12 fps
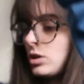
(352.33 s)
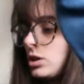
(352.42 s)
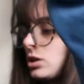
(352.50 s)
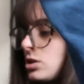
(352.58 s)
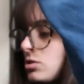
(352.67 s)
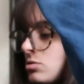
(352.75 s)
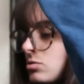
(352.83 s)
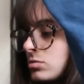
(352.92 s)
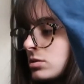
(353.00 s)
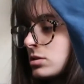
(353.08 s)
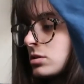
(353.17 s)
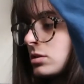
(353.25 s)

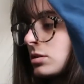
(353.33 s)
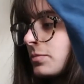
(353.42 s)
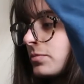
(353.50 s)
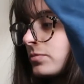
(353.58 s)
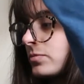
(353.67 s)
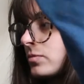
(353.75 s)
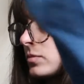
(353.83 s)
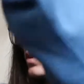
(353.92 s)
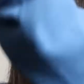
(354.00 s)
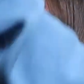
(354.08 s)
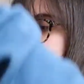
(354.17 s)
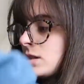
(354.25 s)
cute.
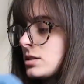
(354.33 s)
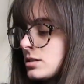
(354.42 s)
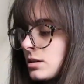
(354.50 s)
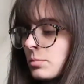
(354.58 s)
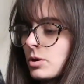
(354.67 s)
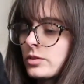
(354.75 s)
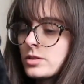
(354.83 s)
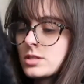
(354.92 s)
It's got a zipper on the